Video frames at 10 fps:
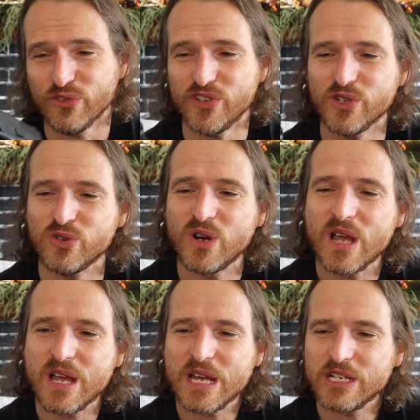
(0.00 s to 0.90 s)
review,
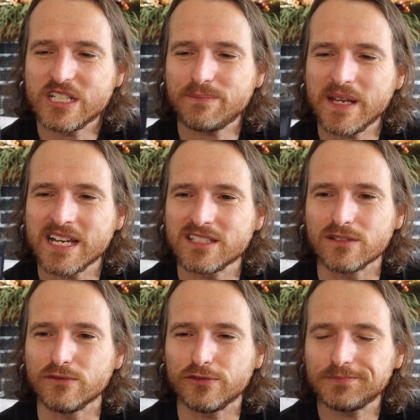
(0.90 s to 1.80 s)
just because
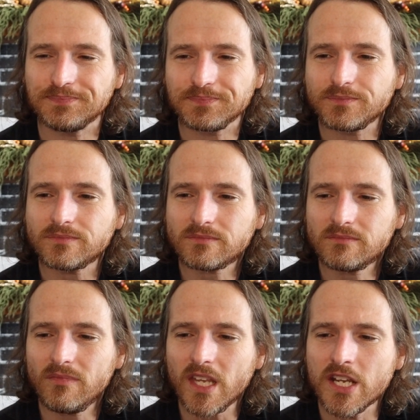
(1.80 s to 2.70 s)
of,
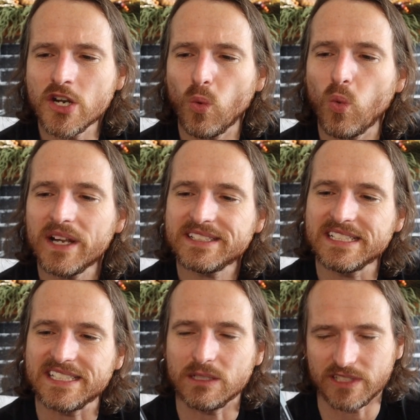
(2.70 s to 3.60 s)
you know, what
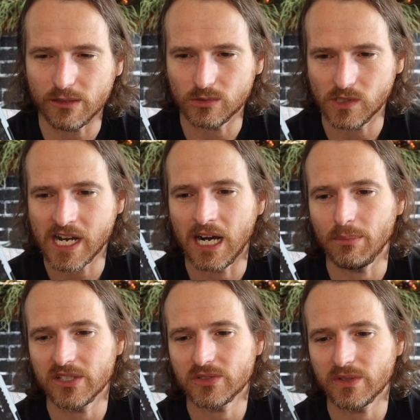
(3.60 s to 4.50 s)
CZ was able to
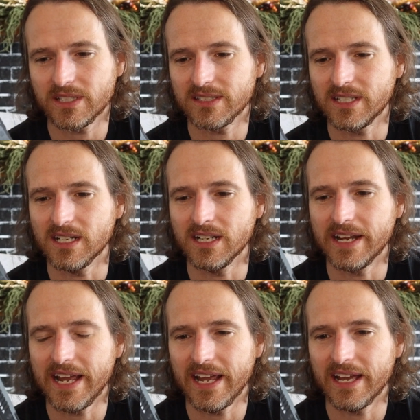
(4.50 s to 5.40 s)
accomplish with this
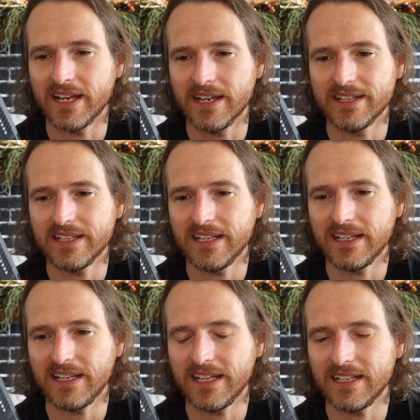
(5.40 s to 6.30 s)
gun. And
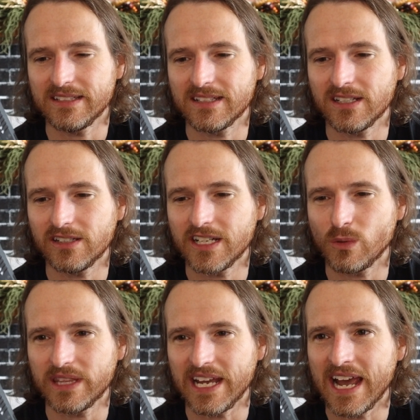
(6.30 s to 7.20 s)
it's clear
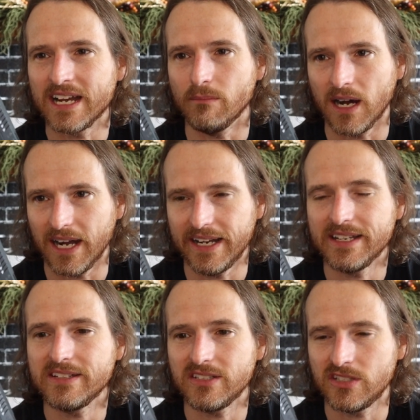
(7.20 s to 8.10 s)
what they had in
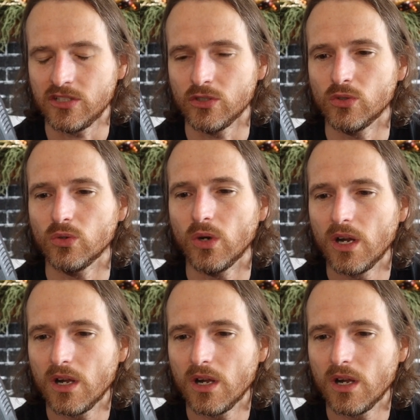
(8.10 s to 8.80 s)
mind to